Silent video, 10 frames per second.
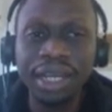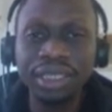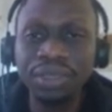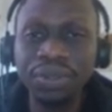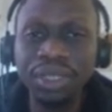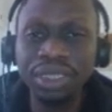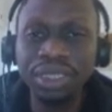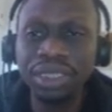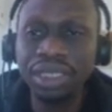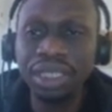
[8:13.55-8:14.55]

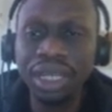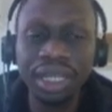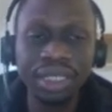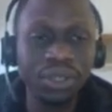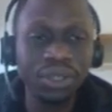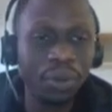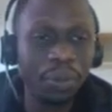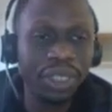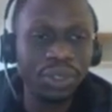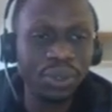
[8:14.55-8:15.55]
strings and
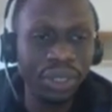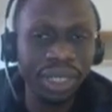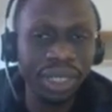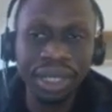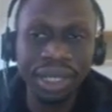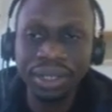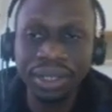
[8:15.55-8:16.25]
numbers together.